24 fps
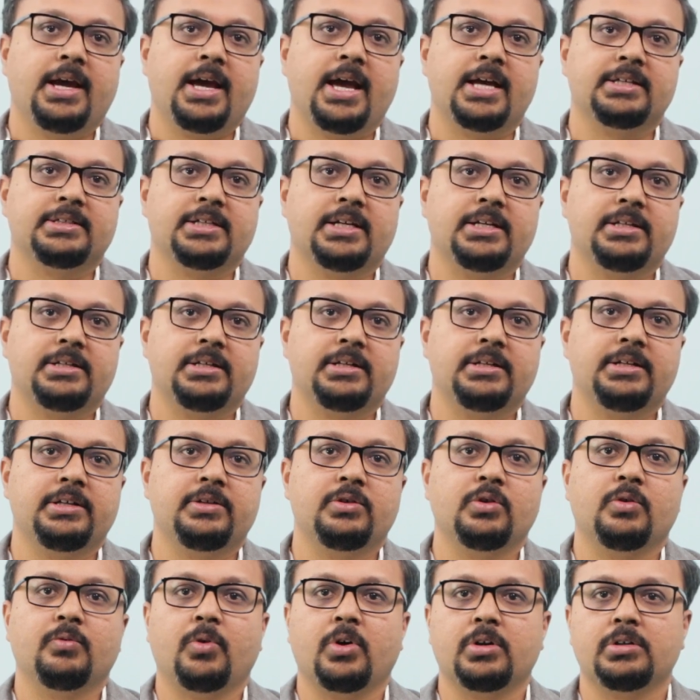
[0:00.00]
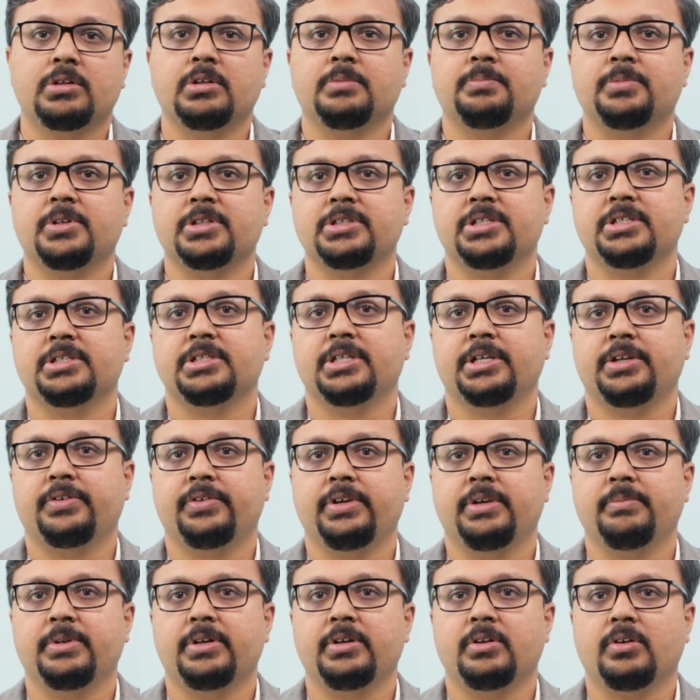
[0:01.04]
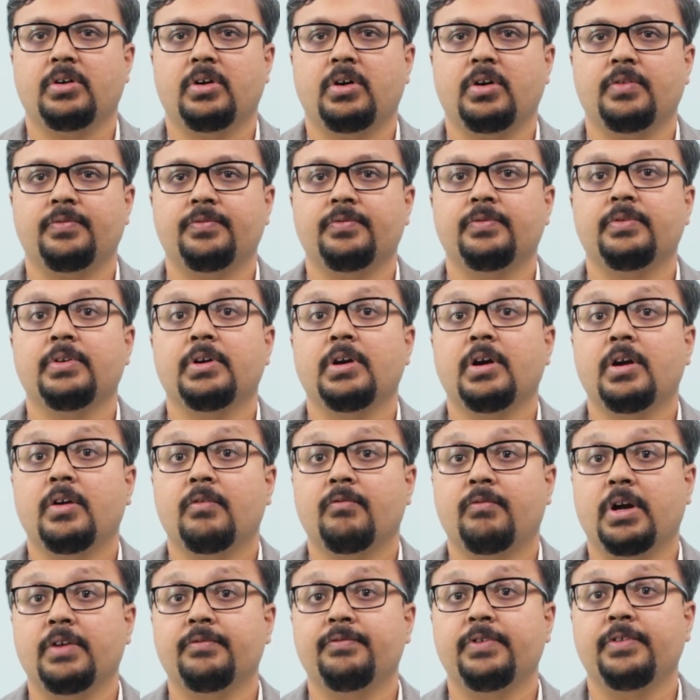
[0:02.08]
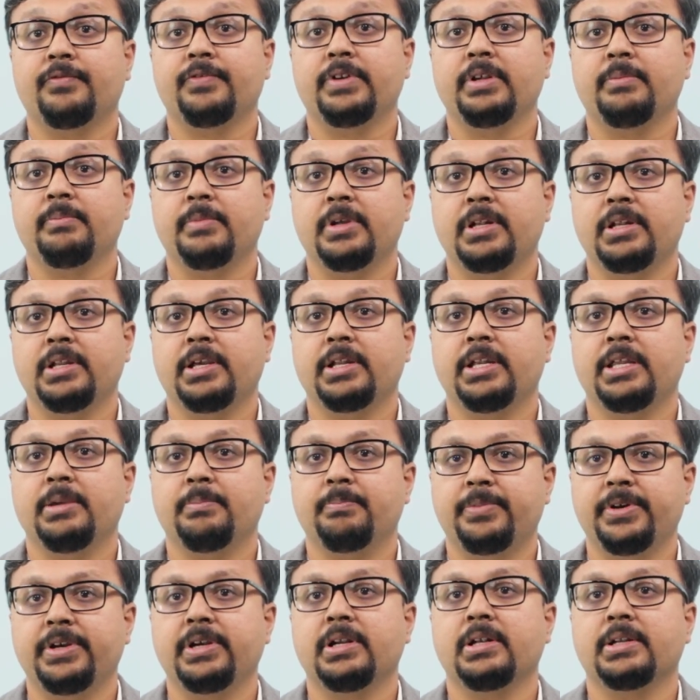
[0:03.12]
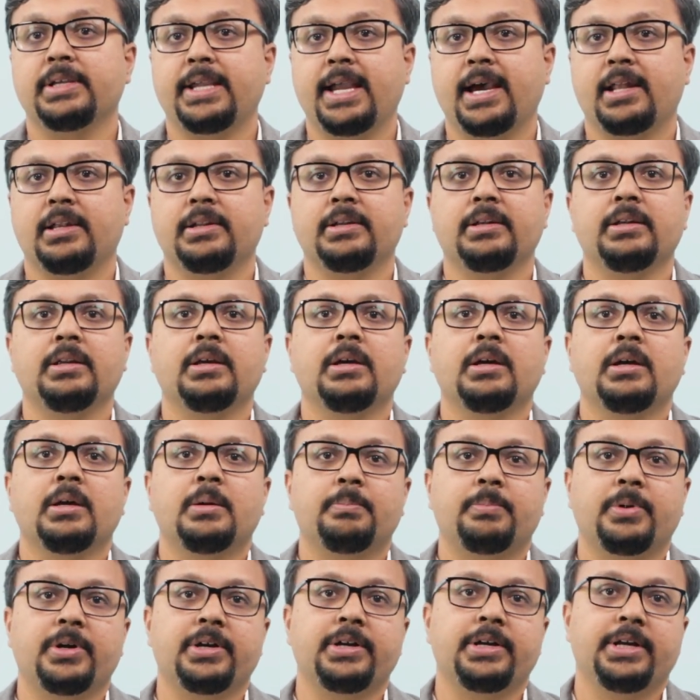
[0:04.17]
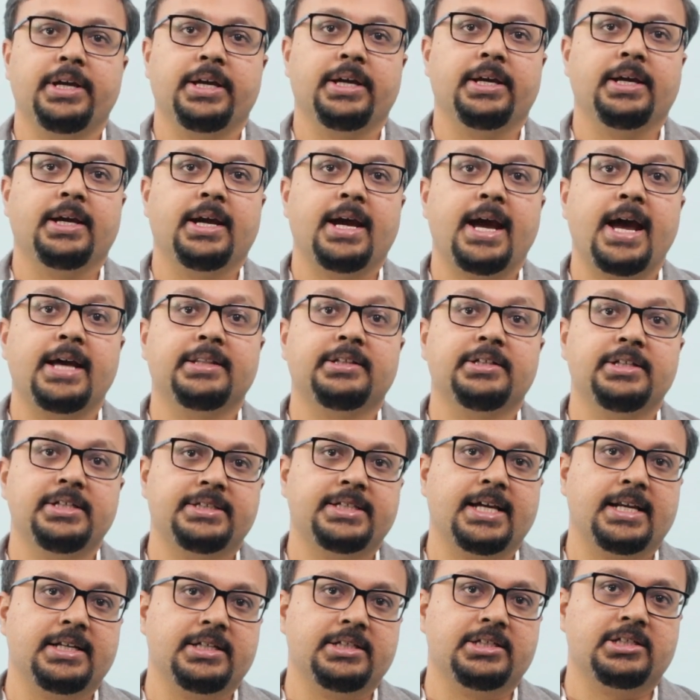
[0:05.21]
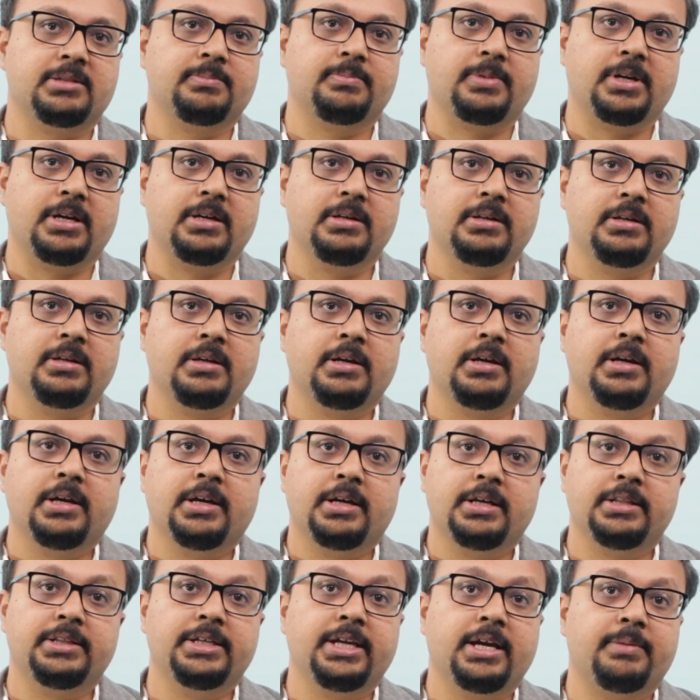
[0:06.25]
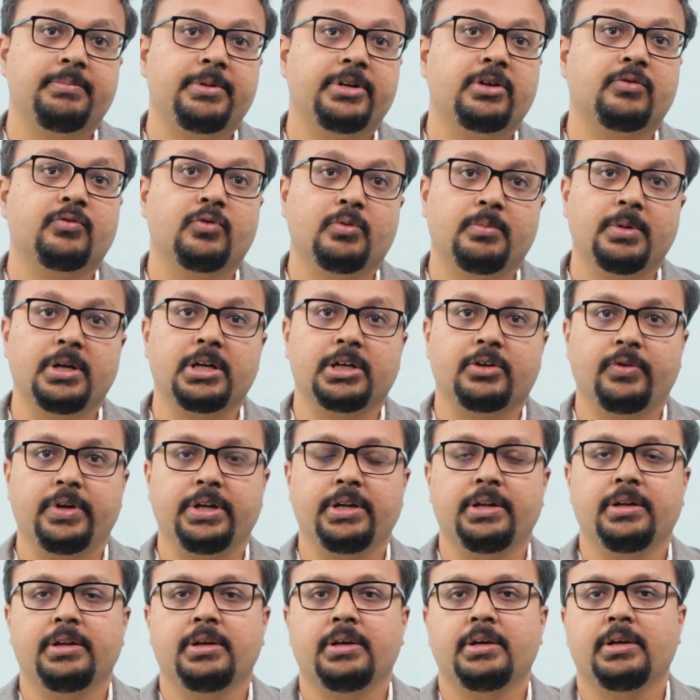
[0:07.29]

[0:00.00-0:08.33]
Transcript: has entered into a water purchase agreement of 150 million imperial gallon per day at the desalination plant in the emirate of Umm Al Quwain.